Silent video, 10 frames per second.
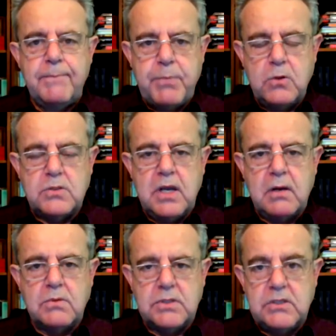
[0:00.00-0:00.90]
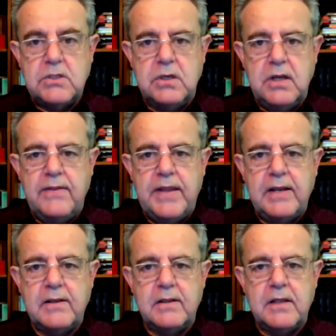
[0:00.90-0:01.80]
post-acquisition? And
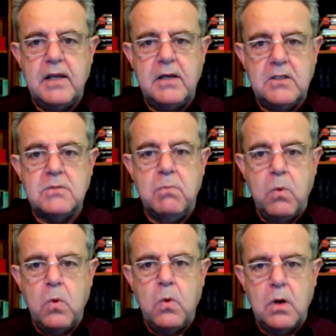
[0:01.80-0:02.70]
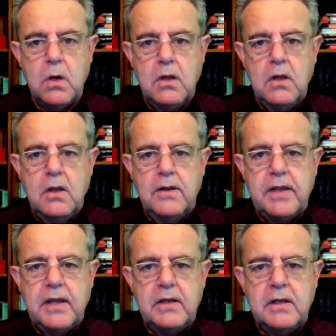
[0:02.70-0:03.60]
that is more
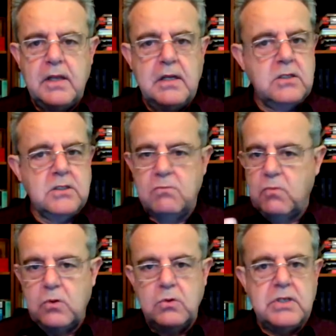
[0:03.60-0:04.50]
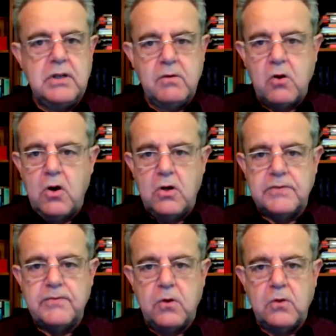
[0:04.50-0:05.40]
than just reducing
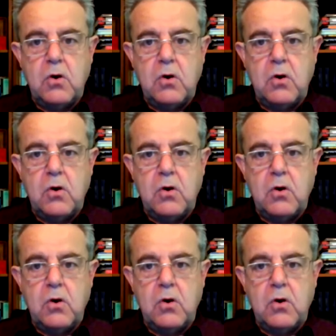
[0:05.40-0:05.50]
costs further.